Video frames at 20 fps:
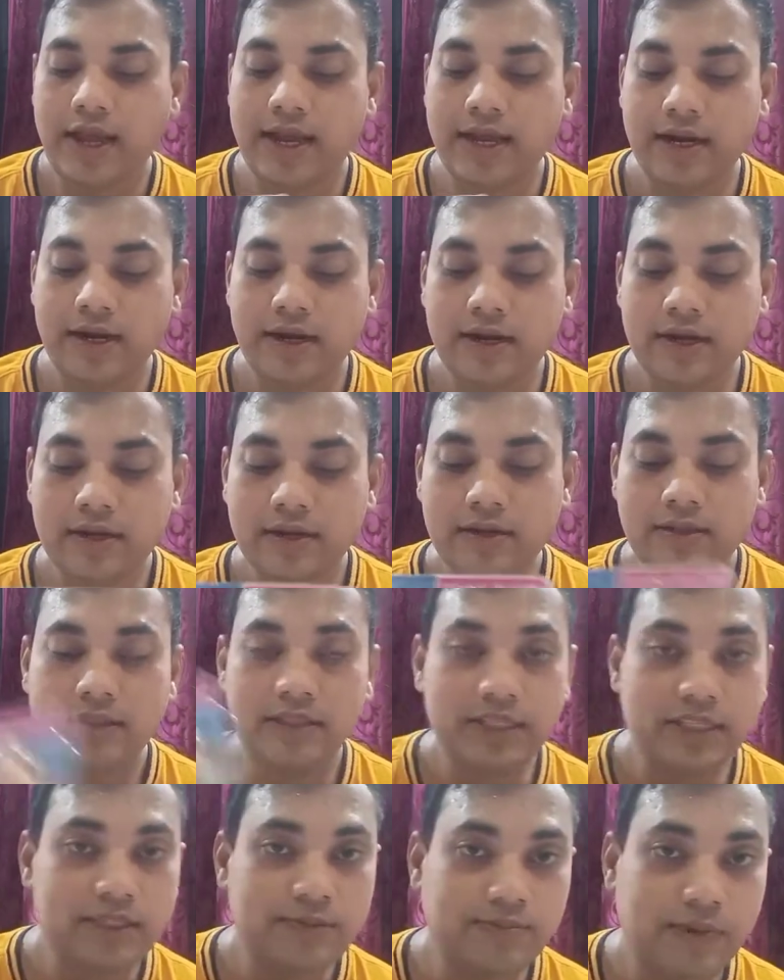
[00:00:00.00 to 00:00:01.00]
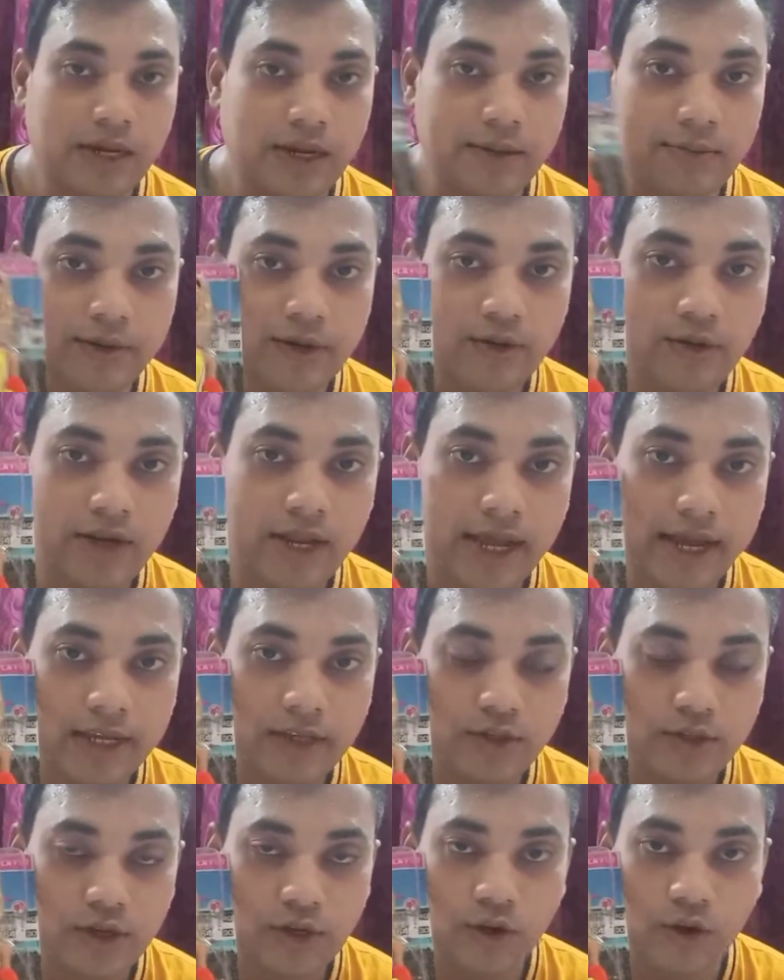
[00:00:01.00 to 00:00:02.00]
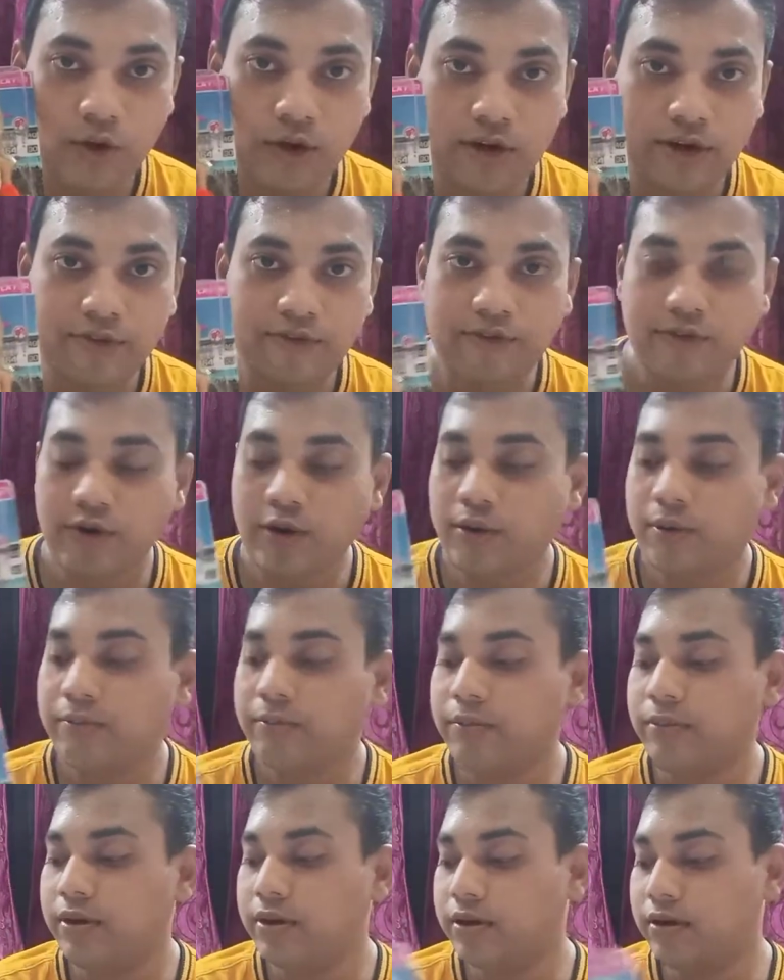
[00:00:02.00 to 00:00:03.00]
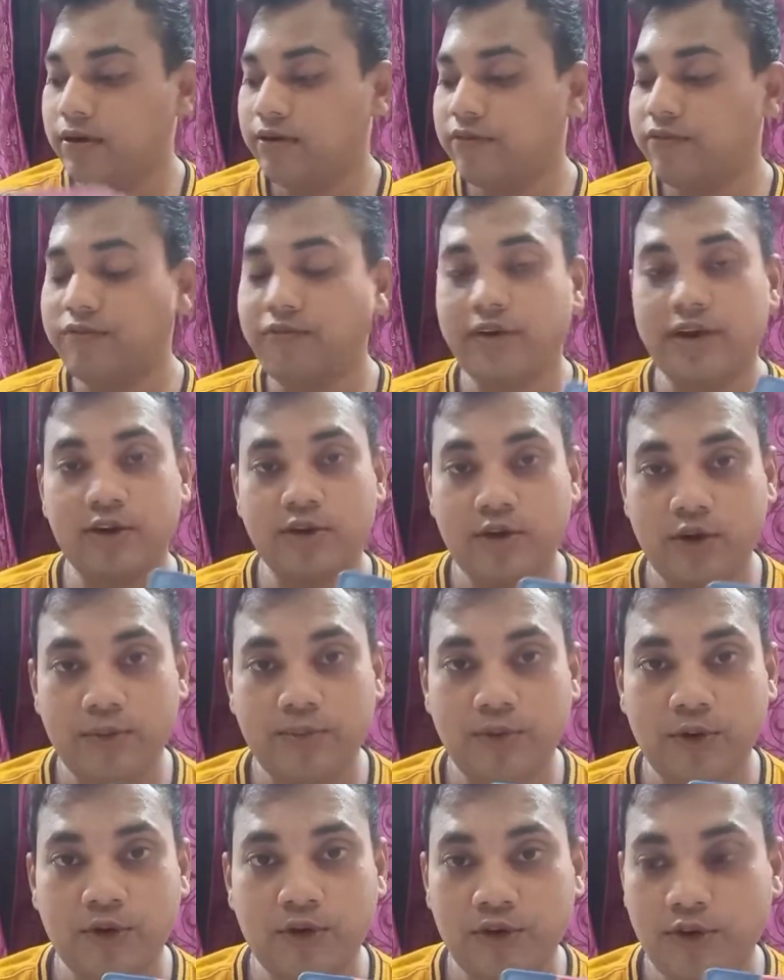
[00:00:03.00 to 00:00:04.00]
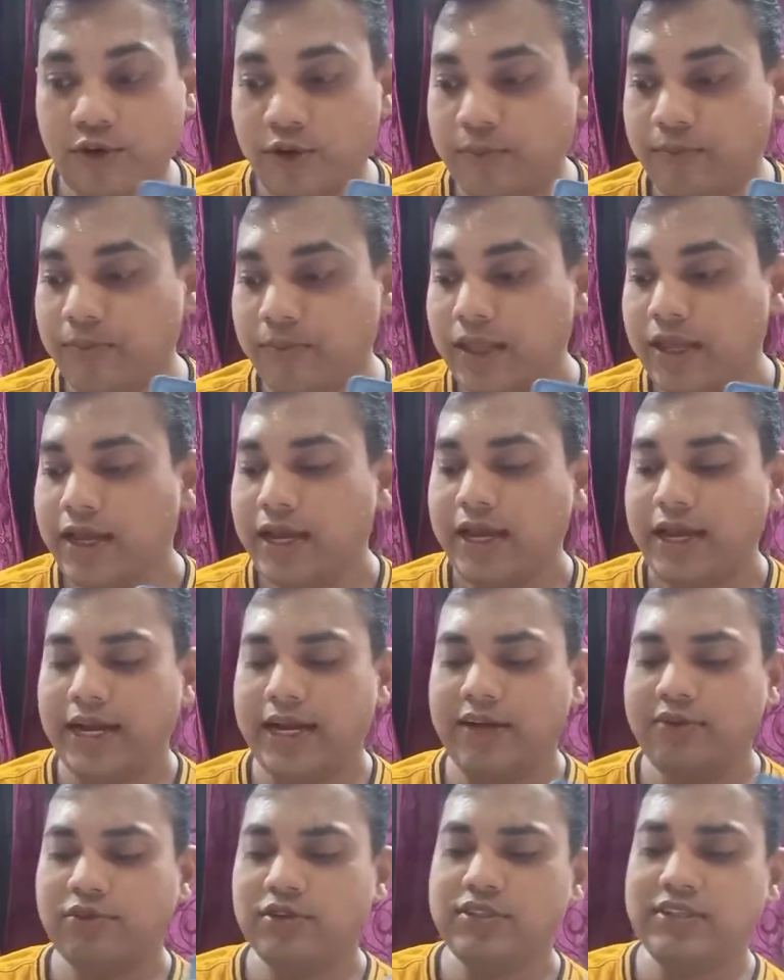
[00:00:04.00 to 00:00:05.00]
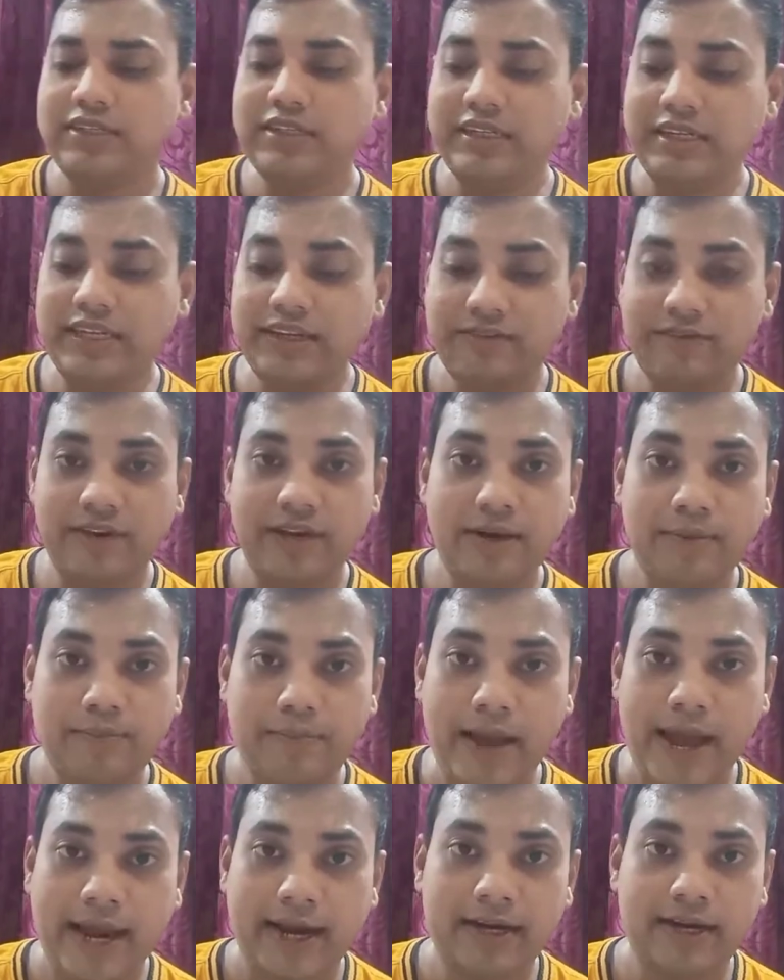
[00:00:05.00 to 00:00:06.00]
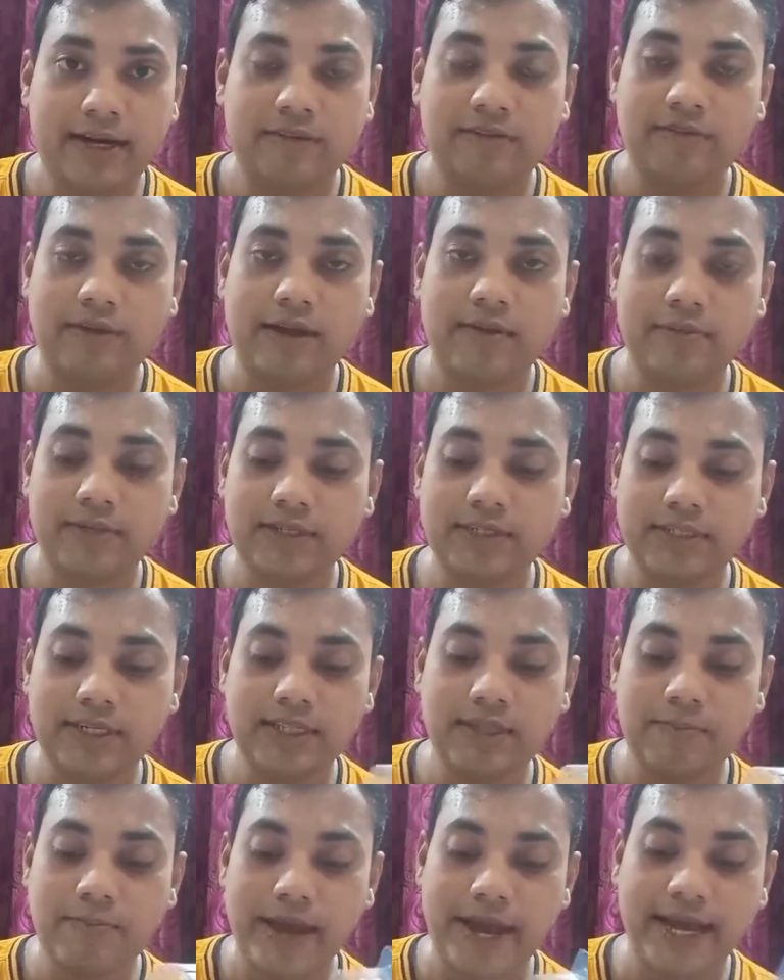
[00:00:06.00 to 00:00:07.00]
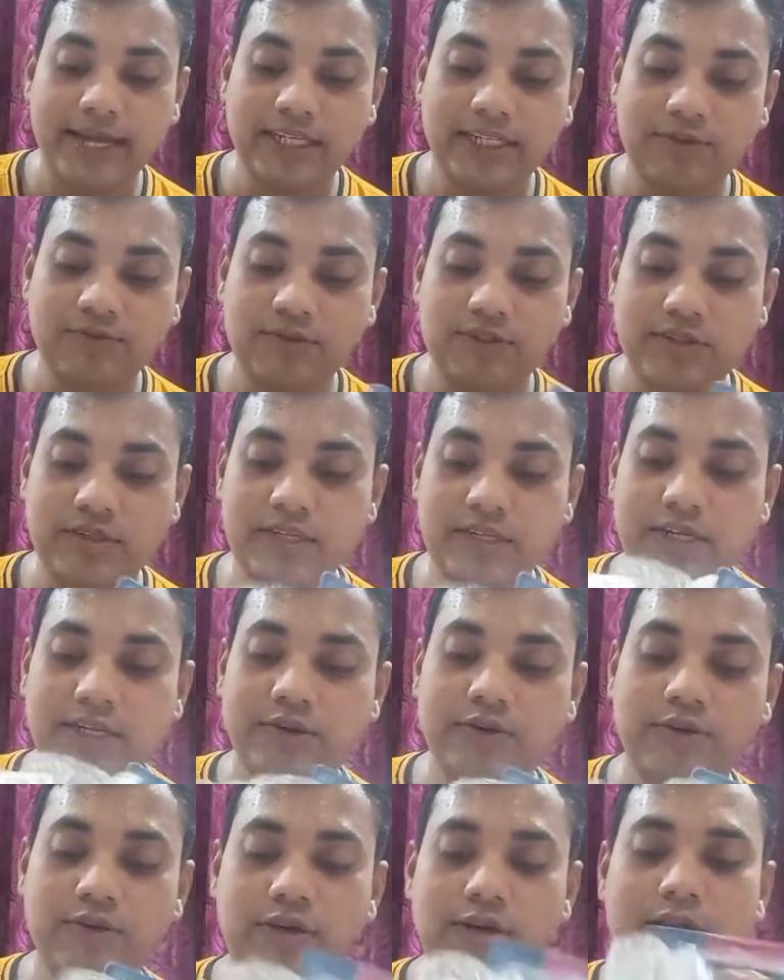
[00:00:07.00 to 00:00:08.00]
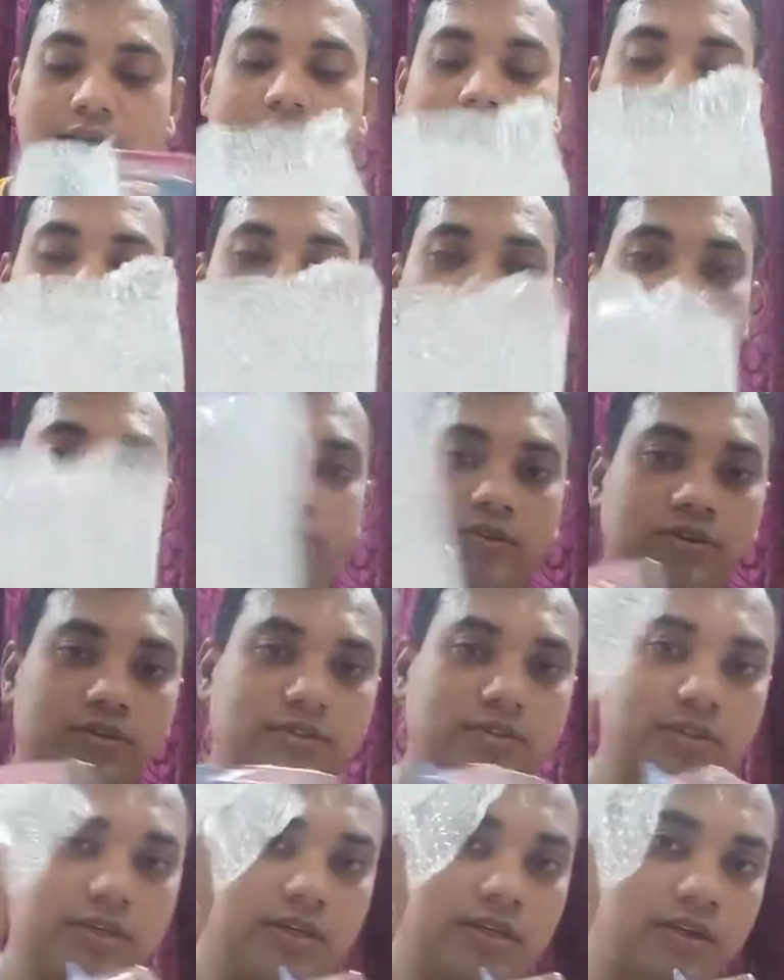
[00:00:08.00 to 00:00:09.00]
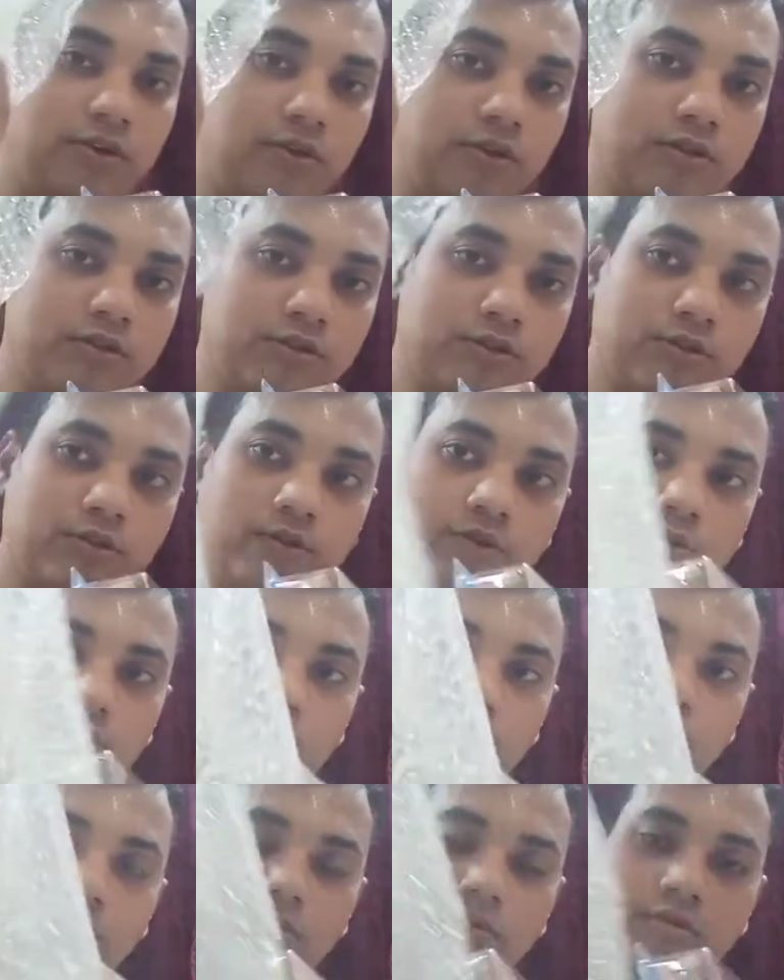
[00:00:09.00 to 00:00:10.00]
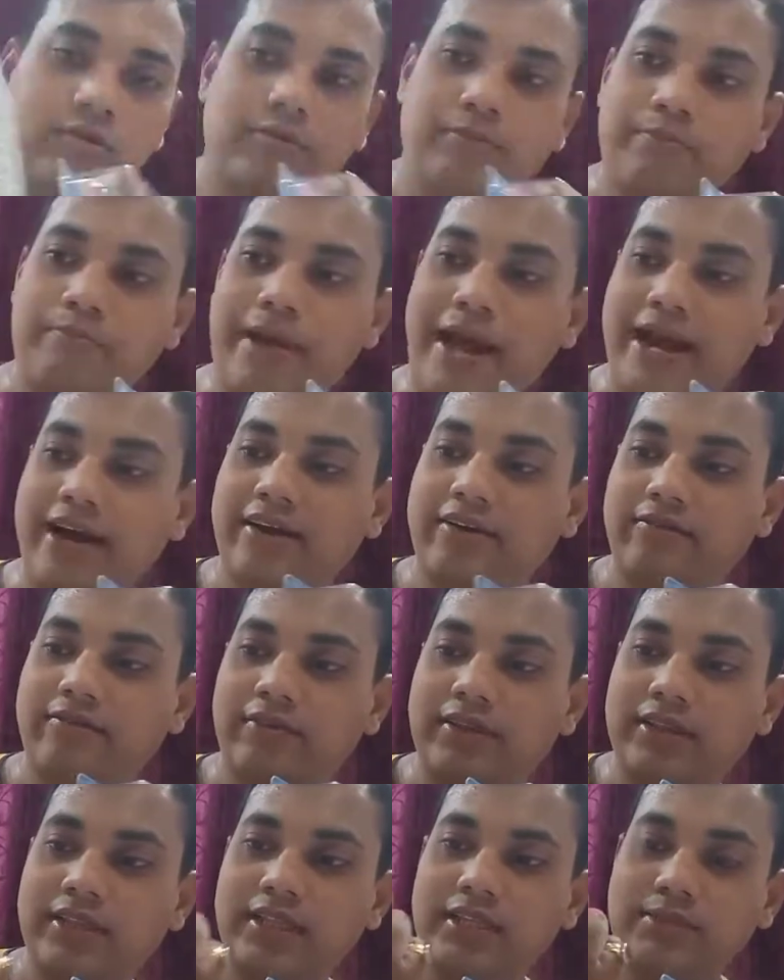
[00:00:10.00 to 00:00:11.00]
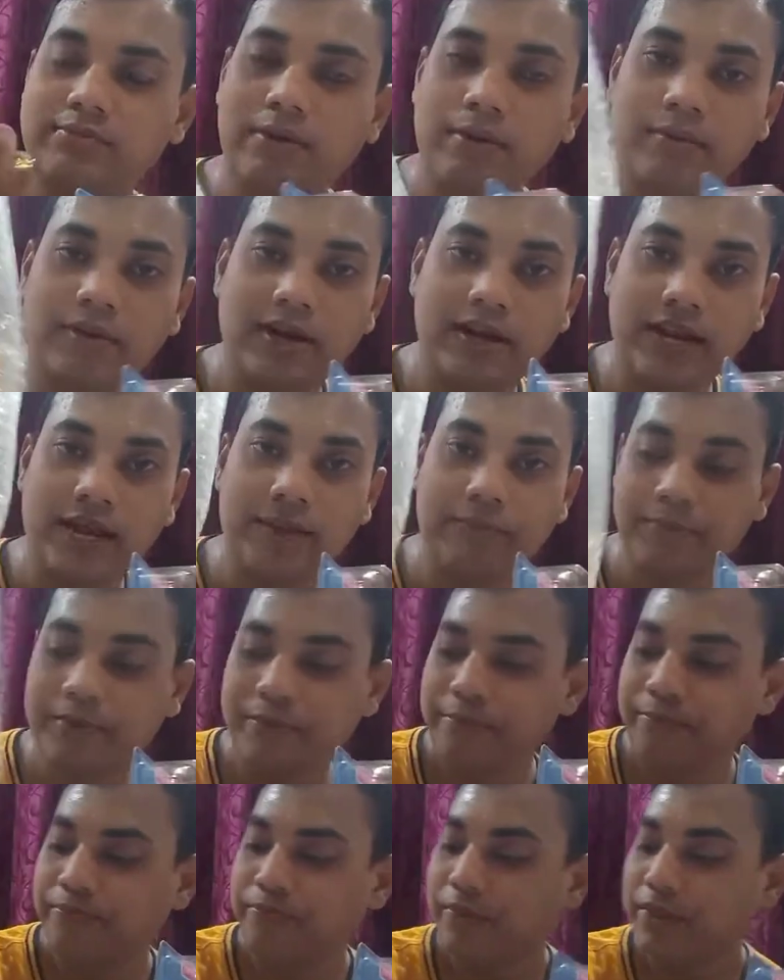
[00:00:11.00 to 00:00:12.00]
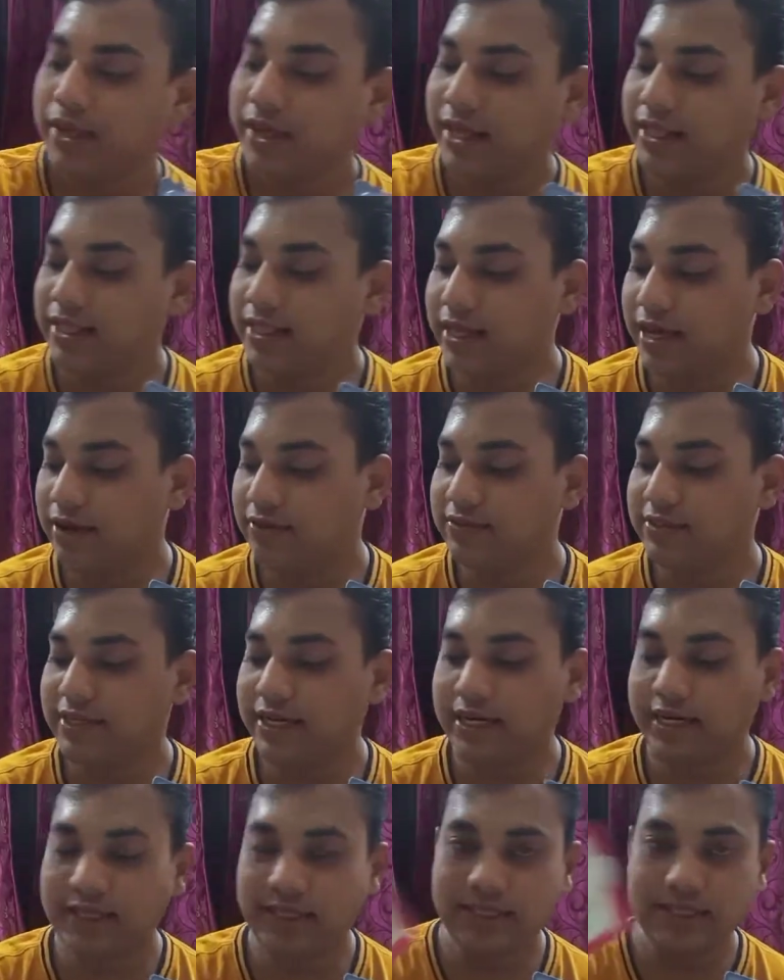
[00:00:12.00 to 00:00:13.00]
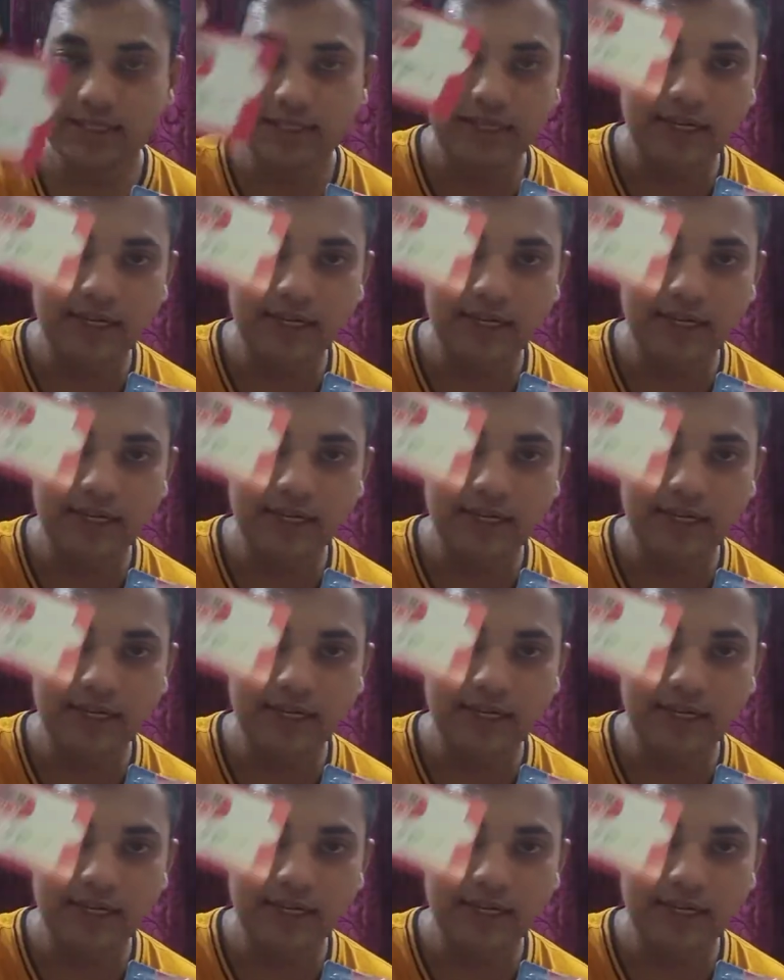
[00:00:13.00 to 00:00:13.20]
And this Barbie doll I actually ordered from funcrop.com. It was really well packed. I must say the packaging was really good. It was also packed in this bubble wrap, and they have sent this